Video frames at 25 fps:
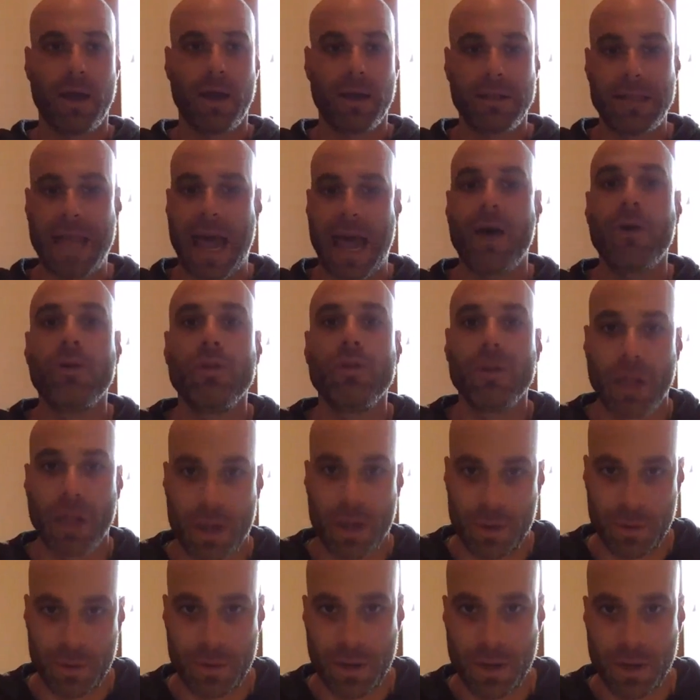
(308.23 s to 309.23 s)

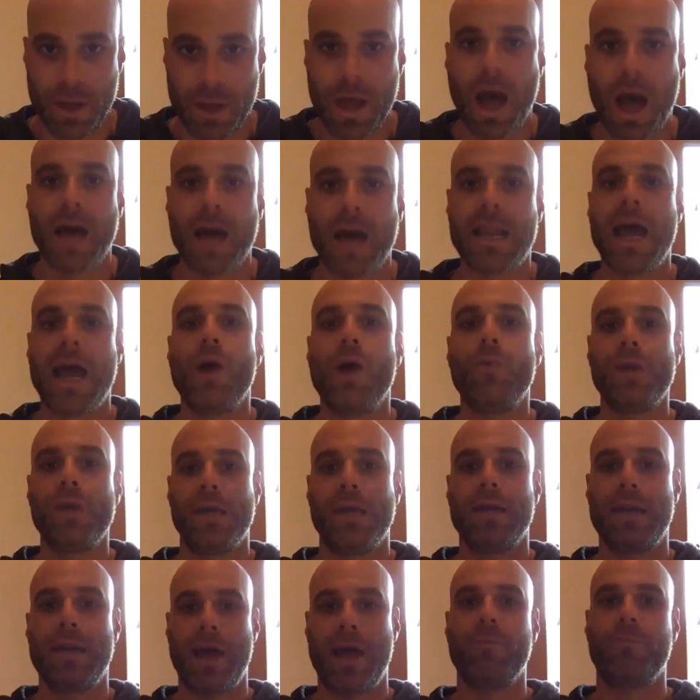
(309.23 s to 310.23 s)
download on how we can
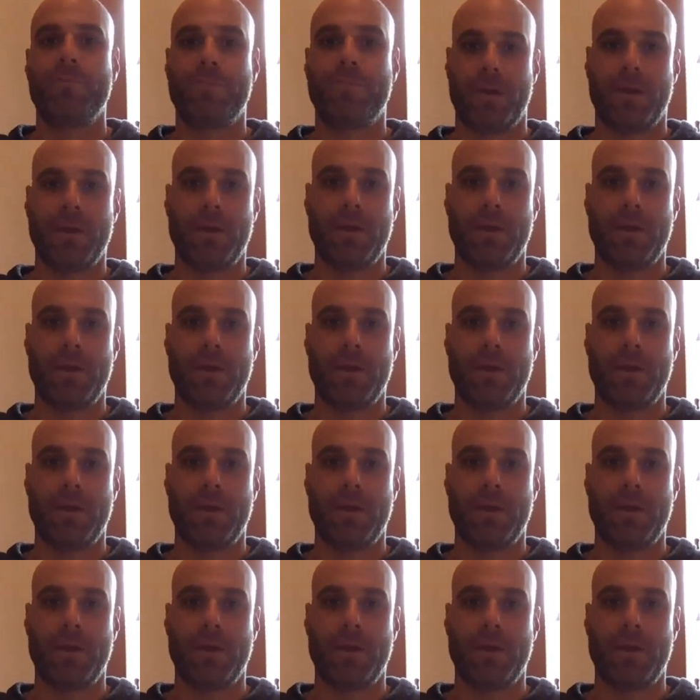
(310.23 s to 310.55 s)
help